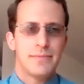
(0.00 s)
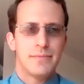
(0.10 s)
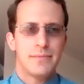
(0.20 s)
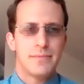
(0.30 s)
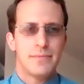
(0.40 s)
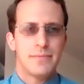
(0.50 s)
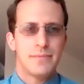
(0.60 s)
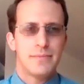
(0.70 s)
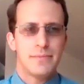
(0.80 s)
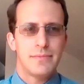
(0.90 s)

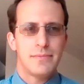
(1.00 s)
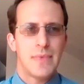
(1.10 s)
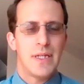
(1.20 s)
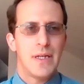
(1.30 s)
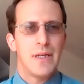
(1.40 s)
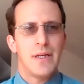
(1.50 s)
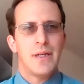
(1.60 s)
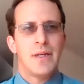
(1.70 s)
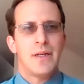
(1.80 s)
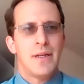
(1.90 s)
(silence)